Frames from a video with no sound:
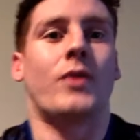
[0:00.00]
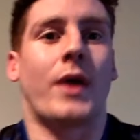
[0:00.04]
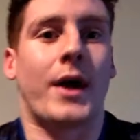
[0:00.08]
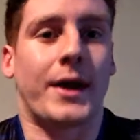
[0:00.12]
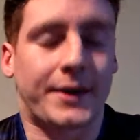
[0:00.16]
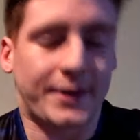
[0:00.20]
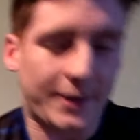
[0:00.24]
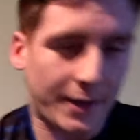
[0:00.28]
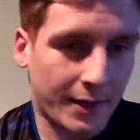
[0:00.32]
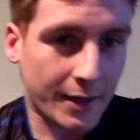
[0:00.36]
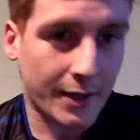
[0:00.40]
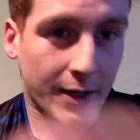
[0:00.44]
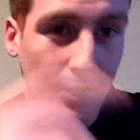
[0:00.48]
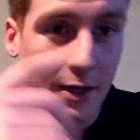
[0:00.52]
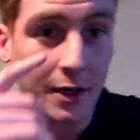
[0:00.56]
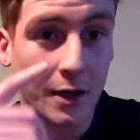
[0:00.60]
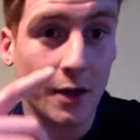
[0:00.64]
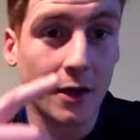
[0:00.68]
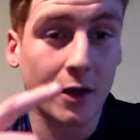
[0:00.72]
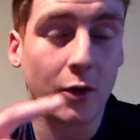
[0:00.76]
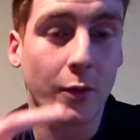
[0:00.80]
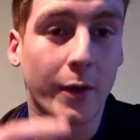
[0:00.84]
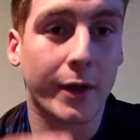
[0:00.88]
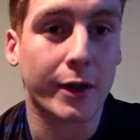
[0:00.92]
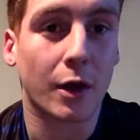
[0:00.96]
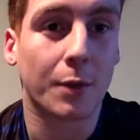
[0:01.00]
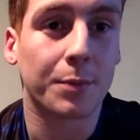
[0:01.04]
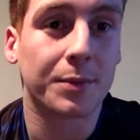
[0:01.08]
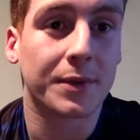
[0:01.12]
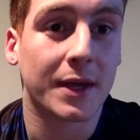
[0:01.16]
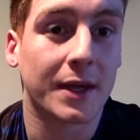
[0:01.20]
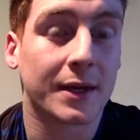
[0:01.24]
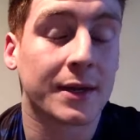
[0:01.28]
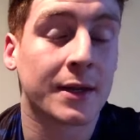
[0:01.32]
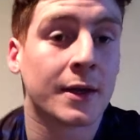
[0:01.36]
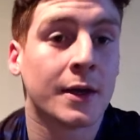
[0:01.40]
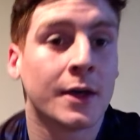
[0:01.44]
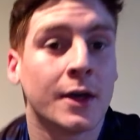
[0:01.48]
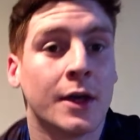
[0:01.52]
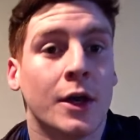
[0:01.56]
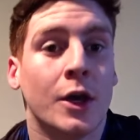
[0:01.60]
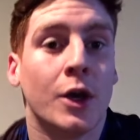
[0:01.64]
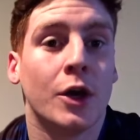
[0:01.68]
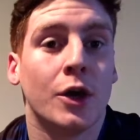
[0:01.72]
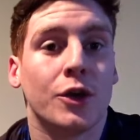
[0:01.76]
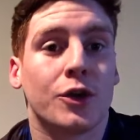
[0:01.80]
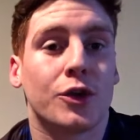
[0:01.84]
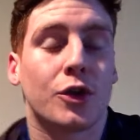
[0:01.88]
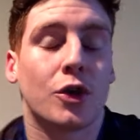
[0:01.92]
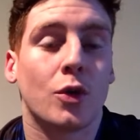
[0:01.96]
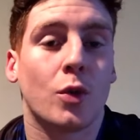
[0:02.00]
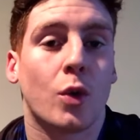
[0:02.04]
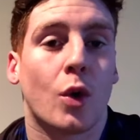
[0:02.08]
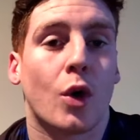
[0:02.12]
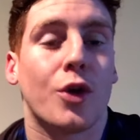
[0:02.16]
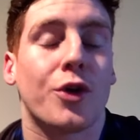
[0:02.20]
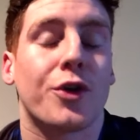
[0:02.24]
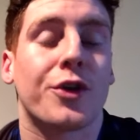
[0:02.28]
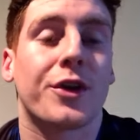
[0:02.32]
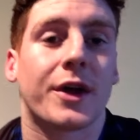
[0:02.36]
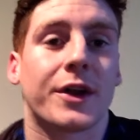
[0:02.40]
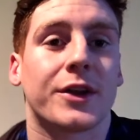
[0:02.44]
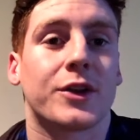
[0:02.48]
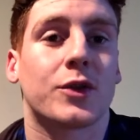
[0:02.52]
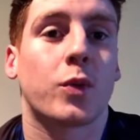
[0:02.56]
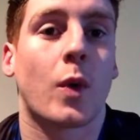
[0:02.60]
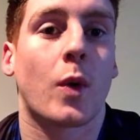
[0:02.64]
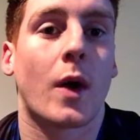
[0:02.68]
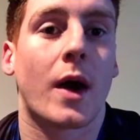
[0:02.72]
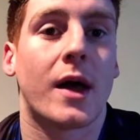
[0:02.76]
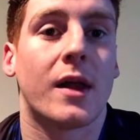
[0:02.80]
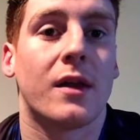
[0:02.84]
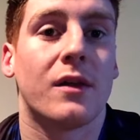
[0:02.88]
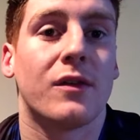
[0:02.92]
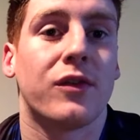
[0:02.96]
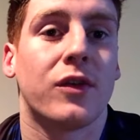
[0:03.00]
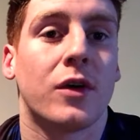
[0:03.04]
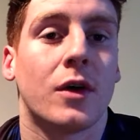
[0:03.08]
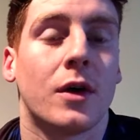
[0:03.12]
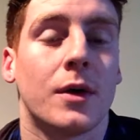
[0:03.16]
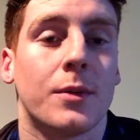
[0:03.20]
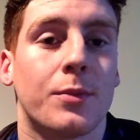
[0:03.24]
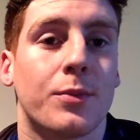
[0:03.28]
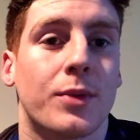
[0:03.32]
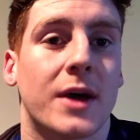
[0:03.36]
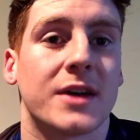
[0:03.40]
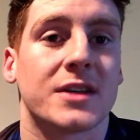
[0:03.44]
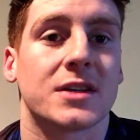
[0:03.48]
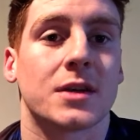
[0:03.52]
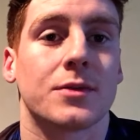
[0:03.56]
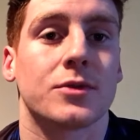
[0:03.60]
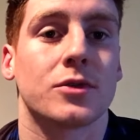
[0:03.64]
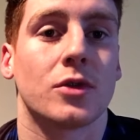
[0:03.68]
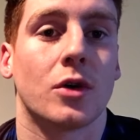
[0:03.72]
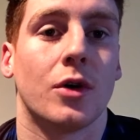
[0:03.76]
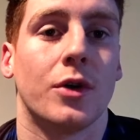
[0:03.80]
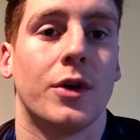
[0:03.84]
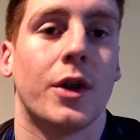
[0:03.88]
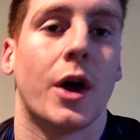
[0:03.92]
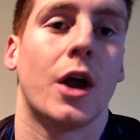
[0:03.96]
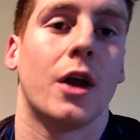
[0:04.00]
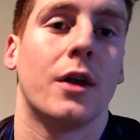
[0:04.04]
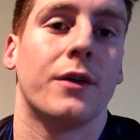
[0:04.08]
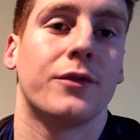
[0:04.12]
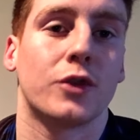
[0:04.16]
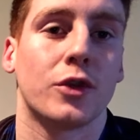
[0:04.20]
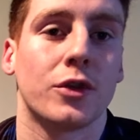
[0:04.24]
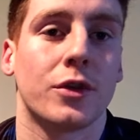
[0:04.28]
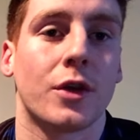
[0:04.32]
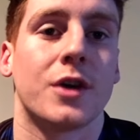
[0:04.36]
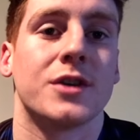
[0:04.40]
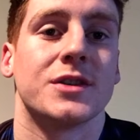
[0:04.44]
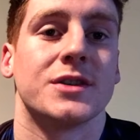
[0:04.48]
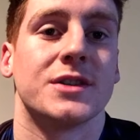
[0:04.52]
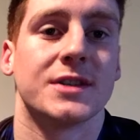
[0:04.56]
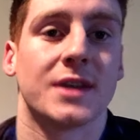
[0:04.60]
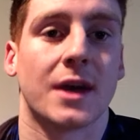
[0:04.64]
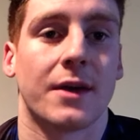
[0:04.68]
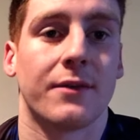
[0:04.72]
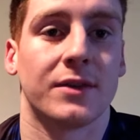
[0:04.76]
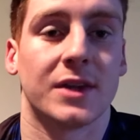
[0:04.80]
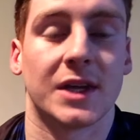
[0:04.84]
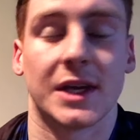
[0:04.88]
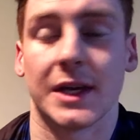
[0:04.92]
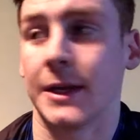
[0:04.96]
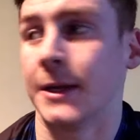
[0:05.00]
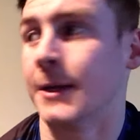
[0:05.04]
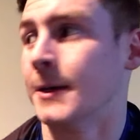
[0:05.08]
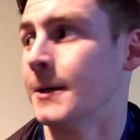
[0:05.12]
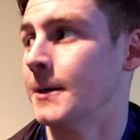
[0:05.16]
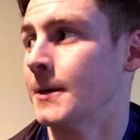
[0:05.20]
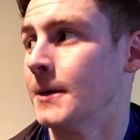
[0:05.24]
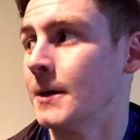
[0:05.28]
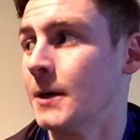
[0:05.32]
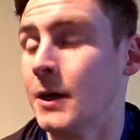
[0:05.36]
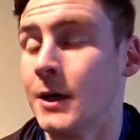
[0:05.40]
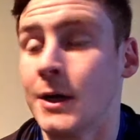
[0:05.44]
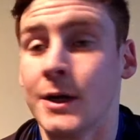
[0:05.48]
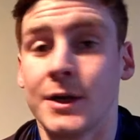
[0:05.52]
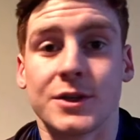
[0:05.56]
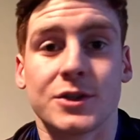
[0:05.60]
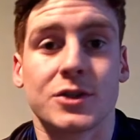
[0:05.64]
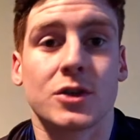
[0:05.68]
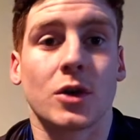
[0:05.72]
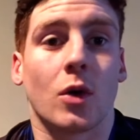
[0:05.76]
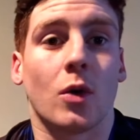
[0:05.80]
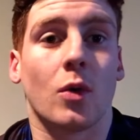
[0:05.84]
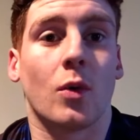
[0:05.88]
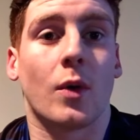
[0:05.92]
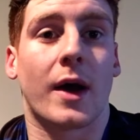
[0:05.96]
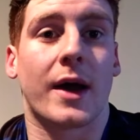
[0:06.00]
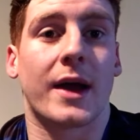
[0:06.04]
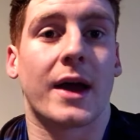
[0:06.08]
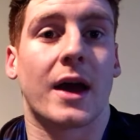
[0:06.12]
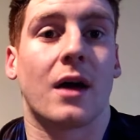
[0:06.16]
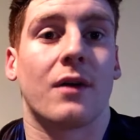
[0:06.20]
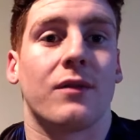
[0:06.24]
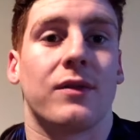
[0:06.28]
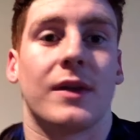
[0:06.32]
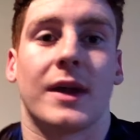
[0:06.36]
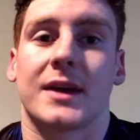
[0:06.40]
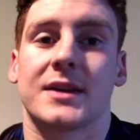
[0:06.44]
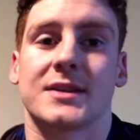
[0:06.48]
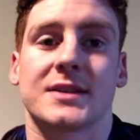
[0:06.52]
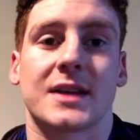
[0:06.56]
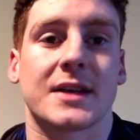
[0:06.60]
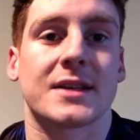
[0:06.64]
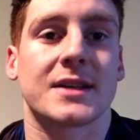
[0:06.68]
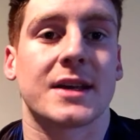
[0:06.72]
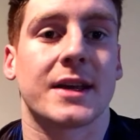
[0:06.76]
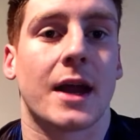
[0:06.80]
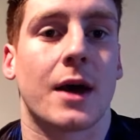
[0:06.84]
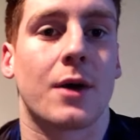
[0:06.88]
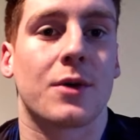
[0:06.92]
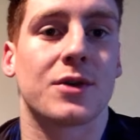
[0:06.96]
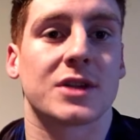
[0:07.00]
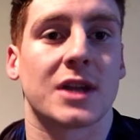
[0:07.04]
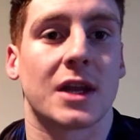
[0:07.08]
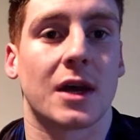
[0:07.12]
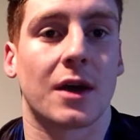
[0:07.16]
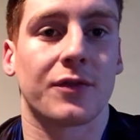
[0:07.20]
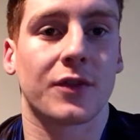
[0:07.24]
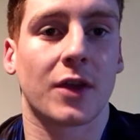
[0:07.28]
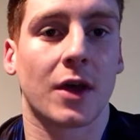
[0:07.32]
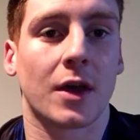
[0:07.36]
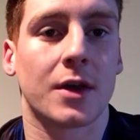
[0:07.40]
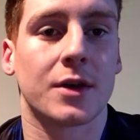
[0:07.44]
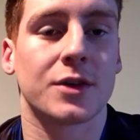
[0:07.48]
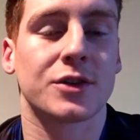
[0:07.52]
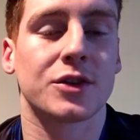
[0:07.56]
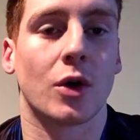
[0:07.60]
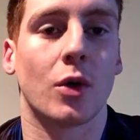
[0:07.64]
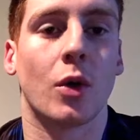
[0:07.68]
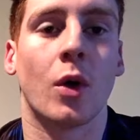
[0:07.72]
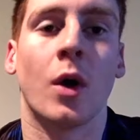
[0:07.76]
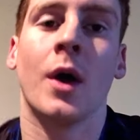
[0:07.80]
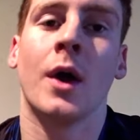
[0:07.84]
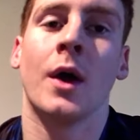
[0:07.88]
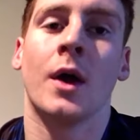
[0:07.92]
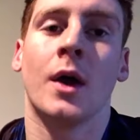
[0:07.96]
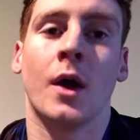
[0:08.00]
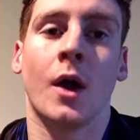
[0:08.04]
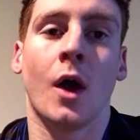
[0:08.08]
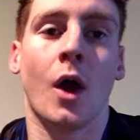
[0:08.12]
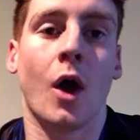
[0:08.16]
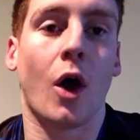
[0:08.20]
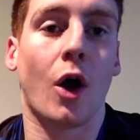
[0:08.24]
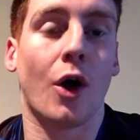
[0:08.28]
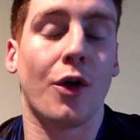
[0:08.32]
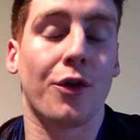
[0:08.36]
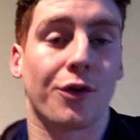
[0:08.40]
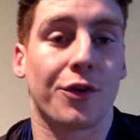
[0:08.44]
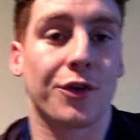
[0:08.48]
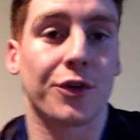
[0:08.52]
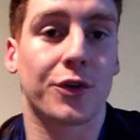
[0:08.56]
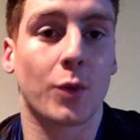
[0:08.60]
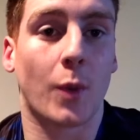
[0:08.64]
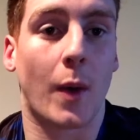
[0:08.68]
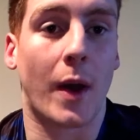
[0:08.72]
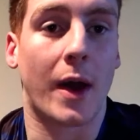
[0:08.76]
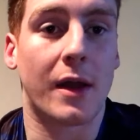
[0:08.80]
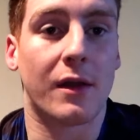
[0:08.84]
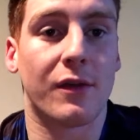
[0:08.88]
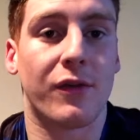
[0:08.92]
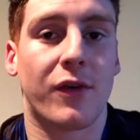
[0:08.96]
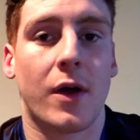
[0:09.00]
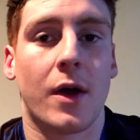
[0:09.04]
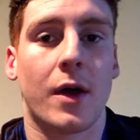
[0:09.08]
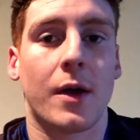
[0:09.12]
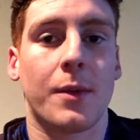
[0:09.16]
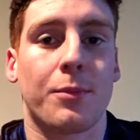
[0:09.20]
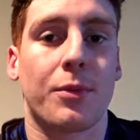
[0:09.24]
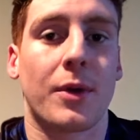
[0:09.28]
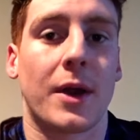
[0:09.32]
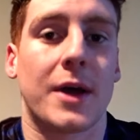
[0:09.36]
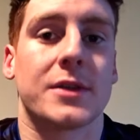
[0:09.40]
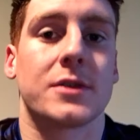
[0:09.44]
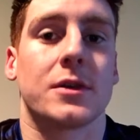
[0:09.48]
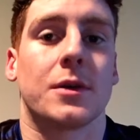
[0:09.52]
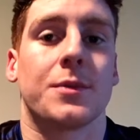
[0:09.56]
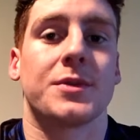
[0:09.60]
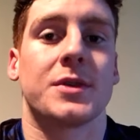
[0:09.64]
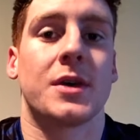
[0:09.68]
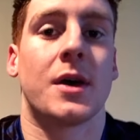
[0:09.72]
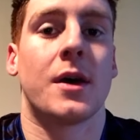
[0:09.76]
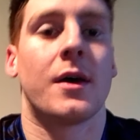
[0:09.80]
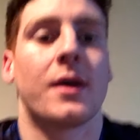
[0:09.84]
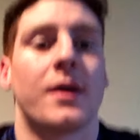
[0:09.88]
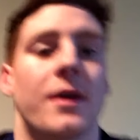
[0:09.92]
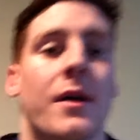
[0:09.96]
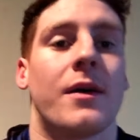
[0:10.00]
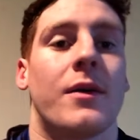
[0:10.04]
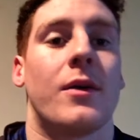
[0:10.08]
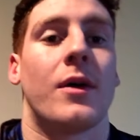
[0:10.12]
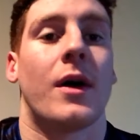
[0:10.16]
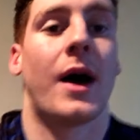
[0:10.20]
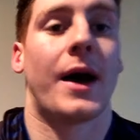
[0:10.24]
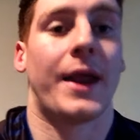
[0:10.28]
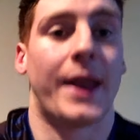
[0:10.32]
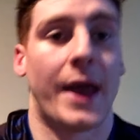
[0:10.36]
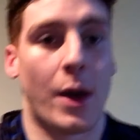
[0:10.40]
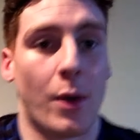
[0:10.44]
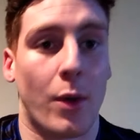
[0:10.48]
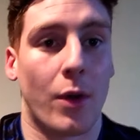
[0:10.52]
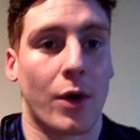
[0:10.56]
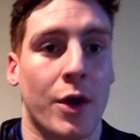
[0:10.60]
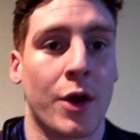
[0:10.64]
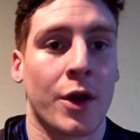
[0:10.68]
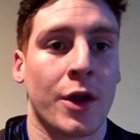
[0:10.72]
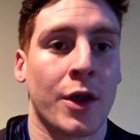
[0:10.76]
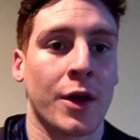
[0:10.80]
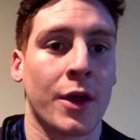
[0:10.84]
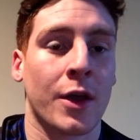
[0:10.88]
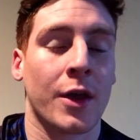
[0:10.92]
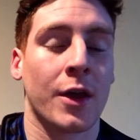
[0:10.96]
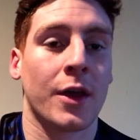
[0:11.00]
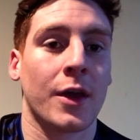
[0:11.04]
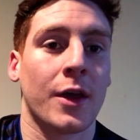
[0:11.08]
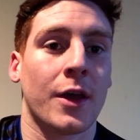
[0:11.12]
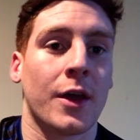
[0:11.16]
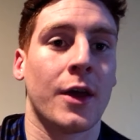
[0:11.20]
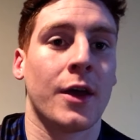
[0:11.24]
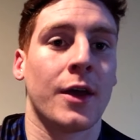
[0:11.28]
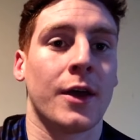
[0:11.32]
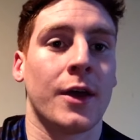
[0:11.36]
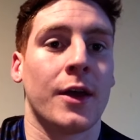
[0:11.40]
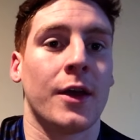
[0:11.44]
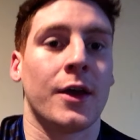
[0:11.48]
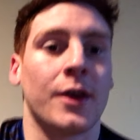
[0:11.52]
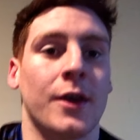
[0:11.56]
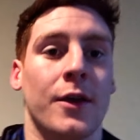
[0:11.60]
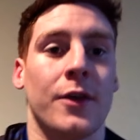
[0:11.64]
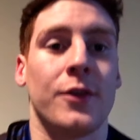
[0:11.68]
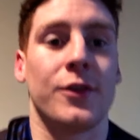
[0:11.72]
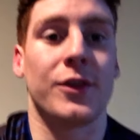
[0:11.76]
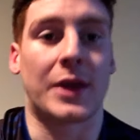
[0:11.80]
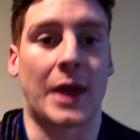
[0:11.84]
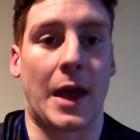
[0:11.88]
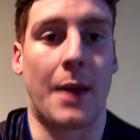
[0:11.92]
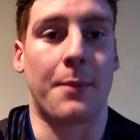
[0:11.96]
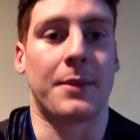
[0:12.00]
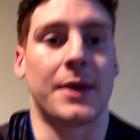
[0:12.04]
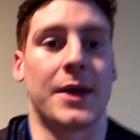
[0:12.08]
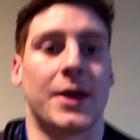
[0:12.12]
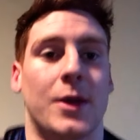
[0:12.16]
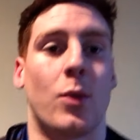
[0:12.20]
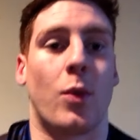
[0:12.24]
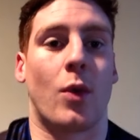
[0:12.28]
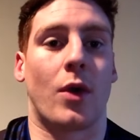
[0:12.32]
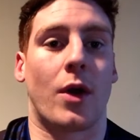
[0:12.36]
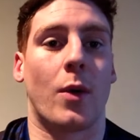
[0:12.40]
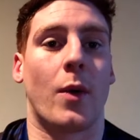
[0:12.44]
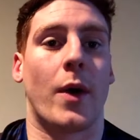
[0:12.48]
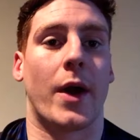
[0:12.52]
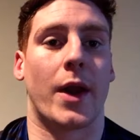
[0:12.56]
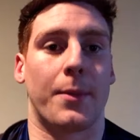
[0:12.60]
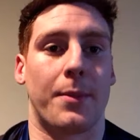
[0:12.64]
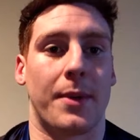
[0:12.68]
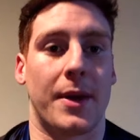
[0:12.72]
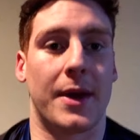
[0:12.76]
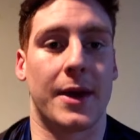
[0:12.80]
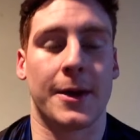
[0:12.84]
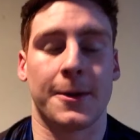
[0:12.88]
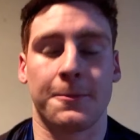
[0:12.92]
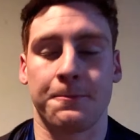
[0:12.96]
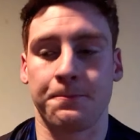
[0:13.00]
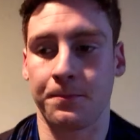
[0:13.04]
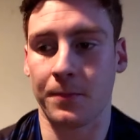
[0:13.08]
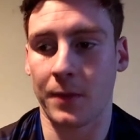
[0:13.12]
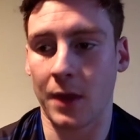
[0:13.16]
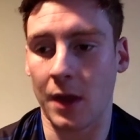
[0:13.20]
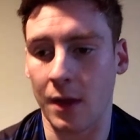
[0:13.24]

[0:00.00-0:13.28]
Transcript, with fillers: Right, quick update, two hundred twelve press-ups done out of two thousand seventeen, so I have like sixteen hours left, so one hundred twelve press-ups an hour to get me where I want to be.